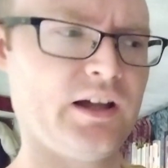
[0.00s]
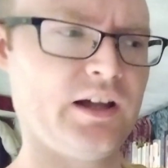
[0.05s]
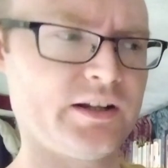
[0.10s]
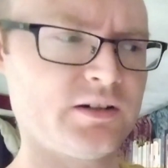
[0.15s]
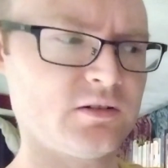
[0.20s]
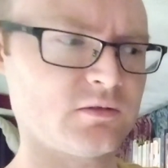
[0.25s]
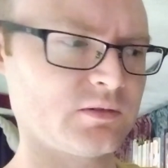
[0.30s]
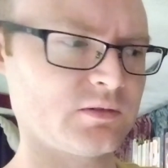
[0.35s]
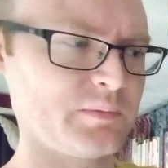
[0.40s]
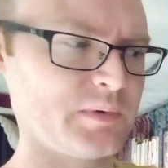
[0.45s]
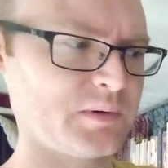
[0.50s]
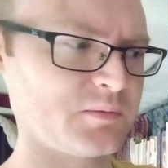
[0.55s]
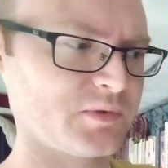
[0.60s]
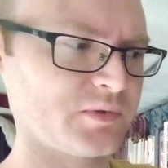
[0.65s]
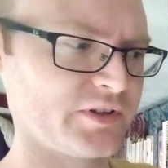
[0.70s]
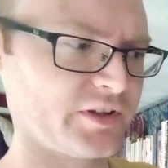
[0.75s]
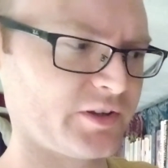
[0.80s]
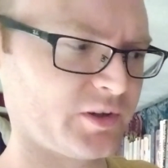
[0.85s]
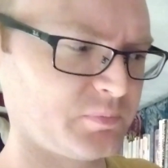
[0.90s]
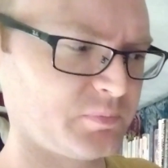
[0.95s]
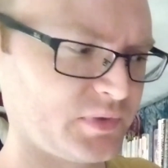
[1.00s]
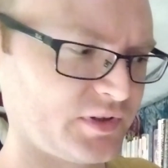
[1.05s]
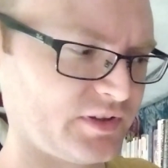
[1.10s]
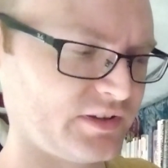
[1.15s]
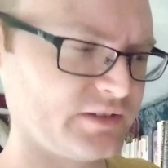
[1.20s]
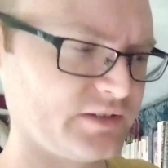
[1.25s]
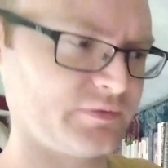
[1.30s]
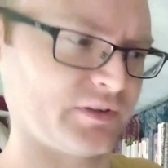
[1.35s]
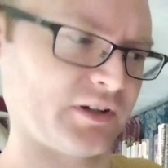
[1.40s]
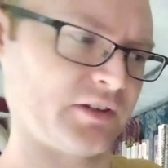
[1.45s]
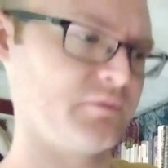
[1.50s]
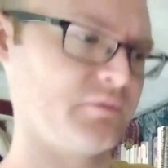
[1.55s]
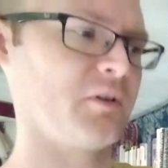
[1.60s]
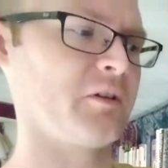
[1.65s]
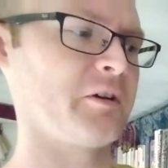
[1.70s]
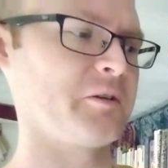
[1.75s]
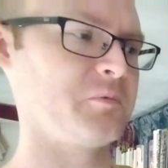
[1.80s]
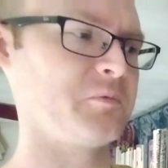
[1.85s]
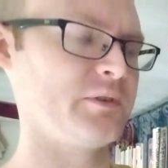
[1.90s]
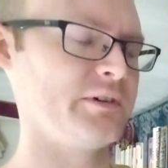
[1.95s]
I don't remember the specifics
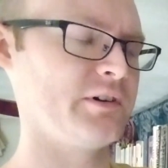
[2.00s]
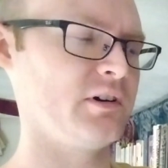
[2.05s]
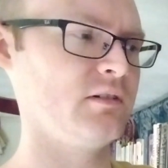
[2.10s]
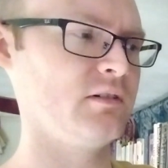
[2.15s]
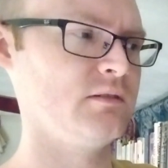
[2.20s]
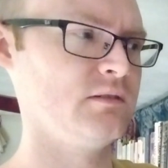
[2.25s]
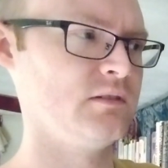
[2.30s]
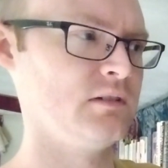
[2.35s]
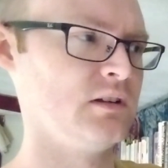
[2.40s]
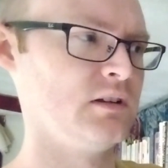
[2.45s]
very well.